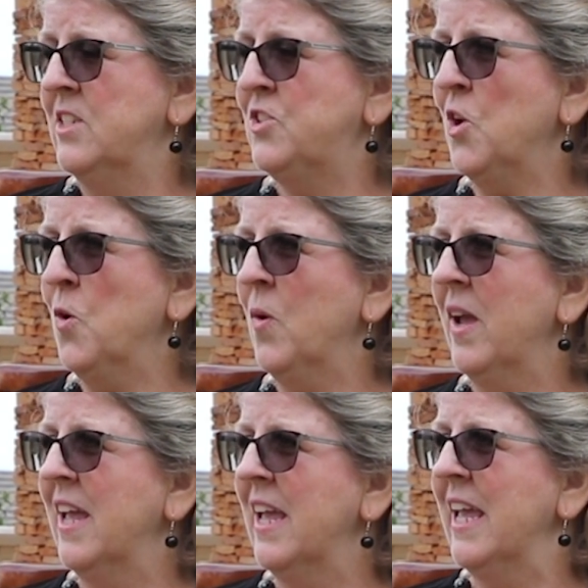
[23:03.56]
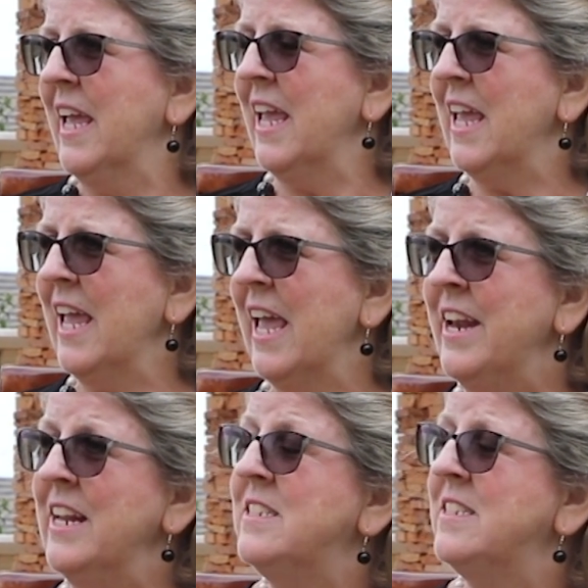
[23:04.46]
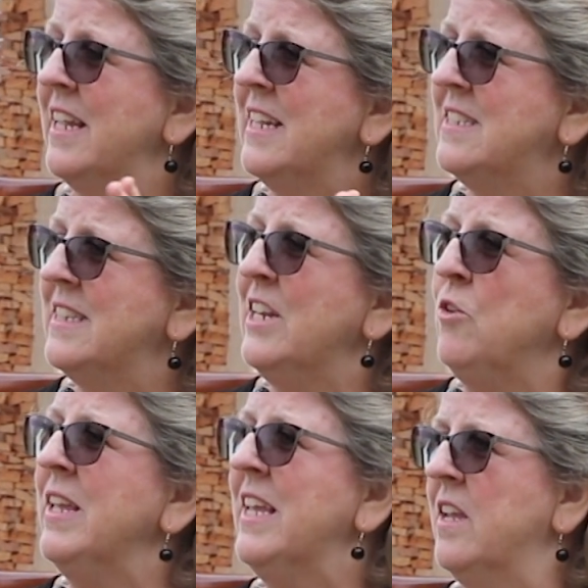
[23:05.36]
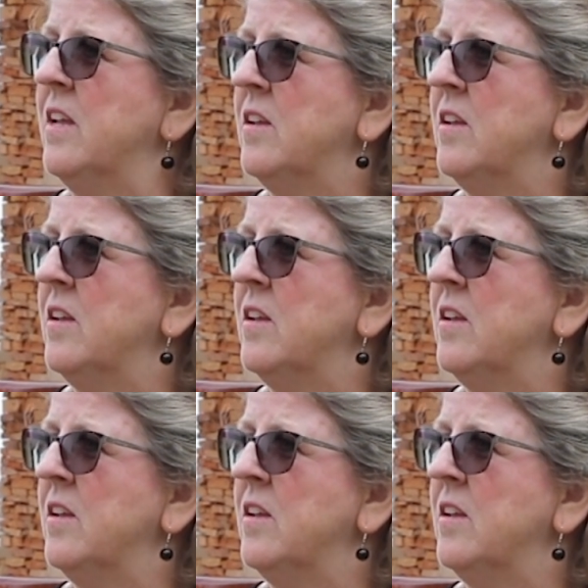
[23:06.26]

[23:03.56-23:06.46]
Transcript: So, and it's literally